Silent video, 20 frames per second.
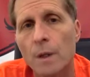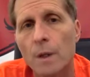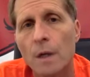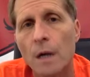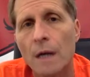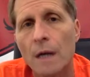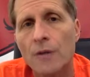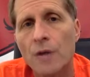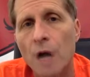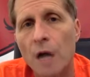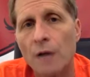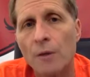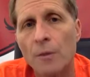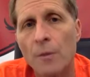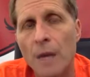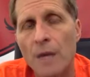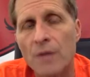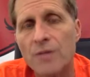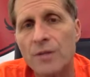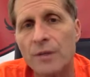I talked to
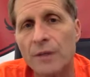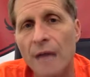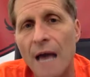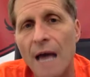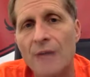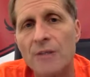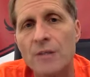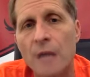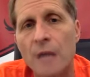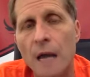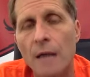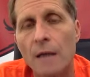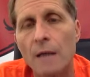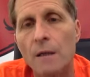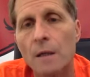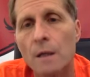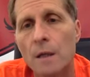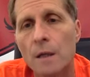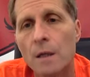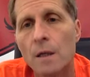Mason last night
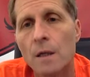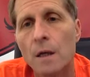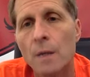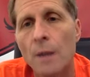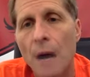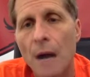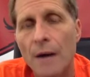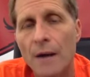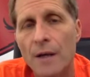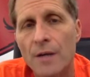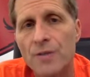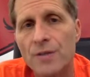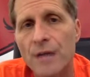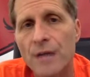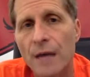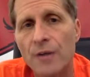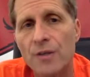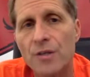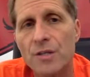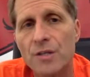about his
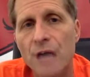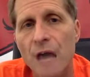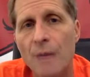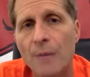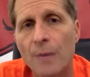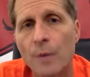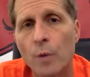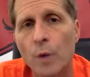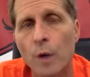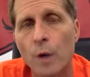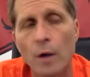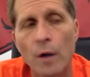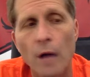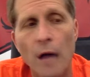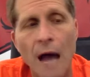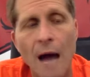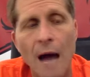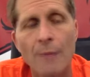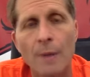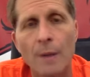next step and what will
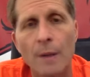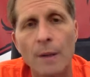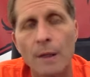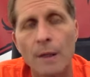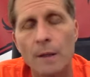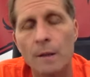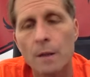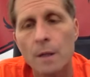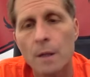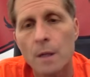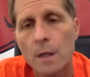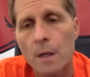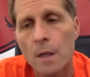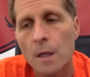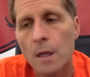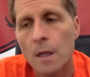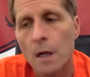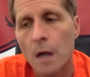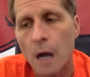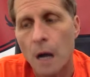happen.
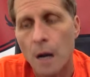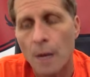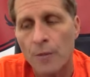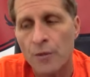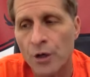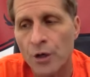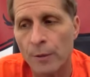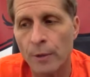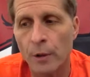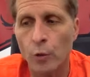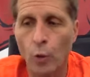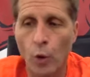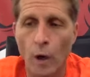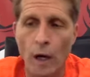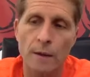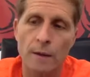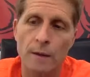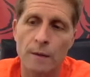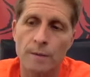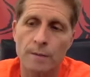And Jimmy
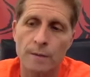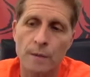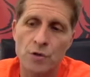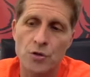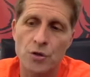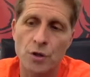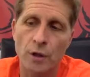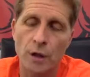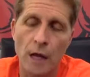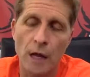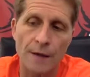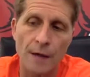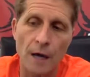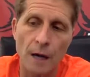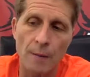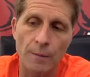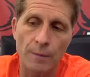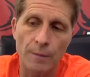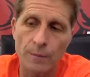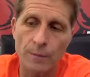Witt is going to end
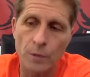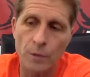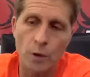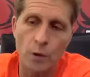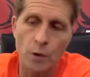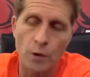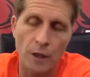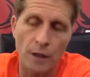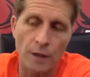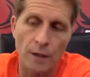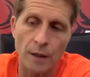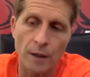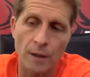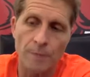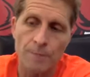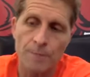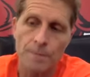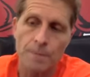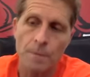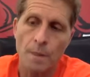up, you know, getting a
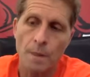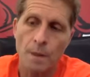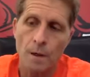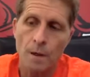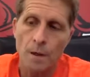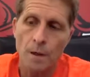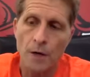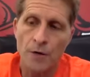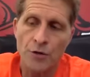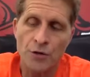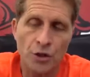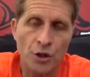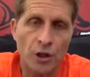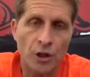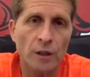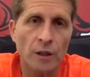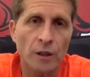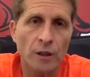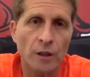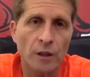
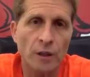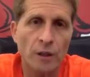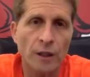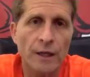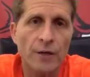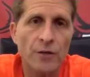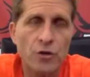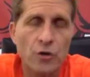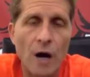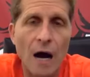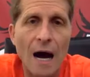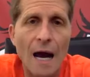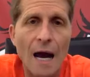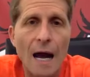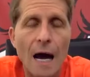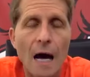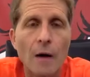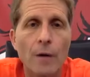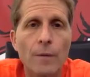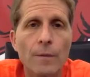G League
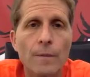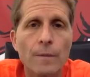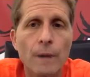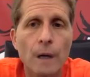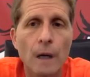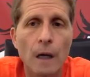tryout.